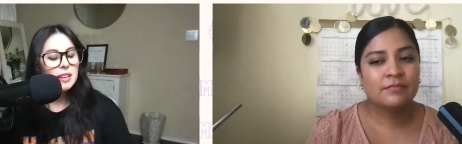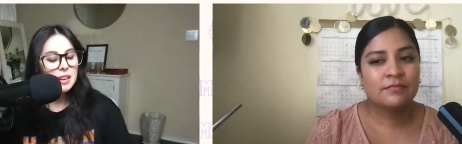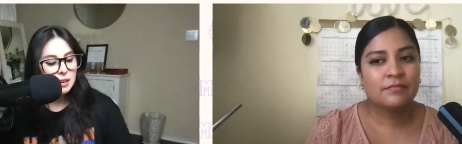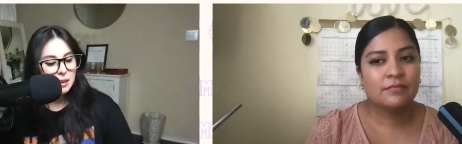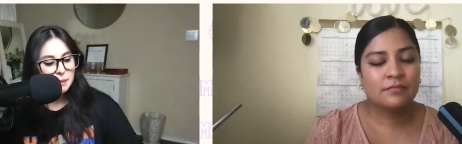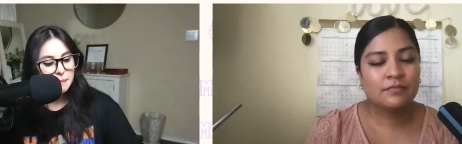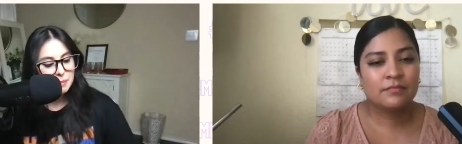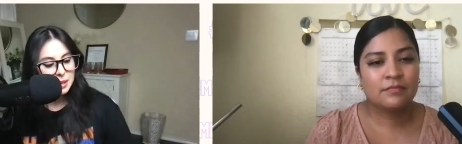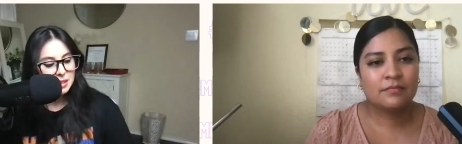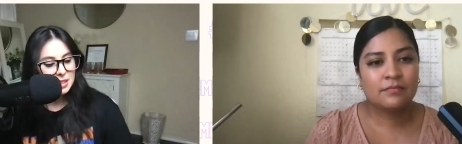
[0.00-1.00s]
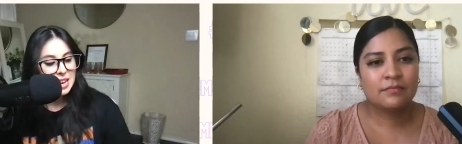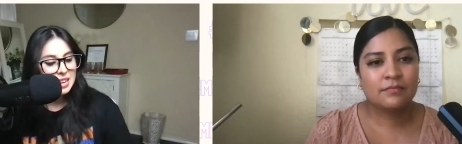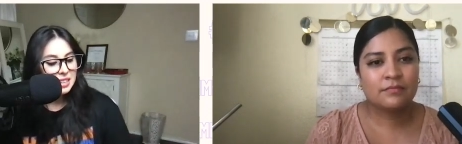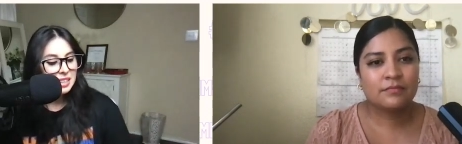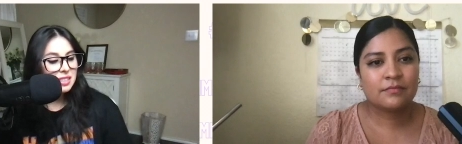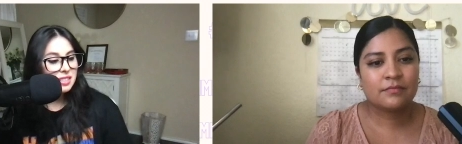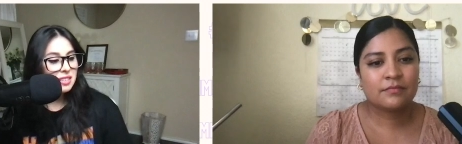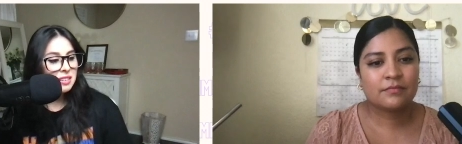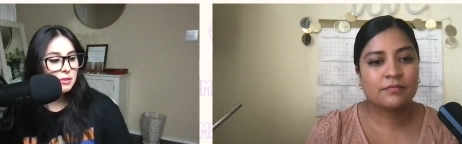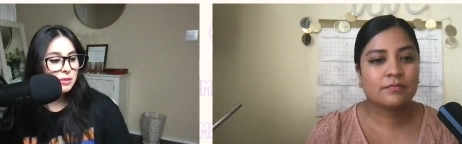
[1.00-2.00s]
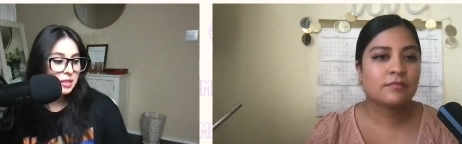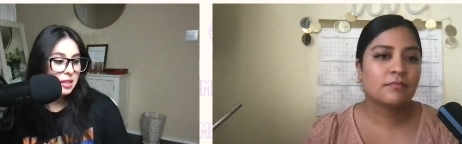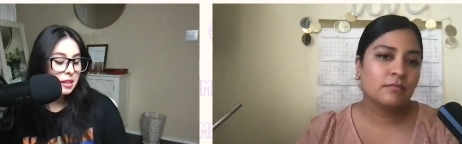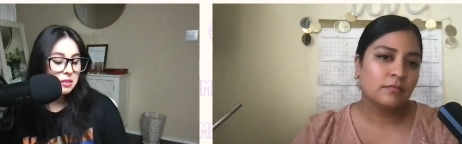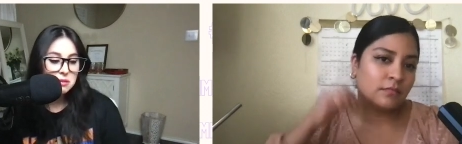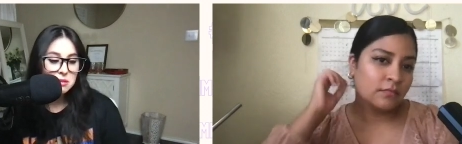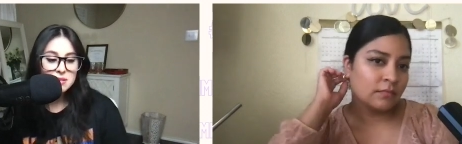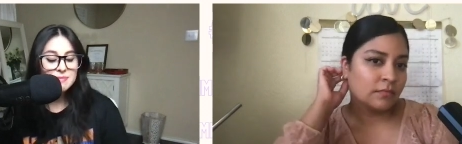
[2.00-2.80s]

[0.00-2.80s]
Speaker 1: Um, but yeah, guys, I said no to tacos.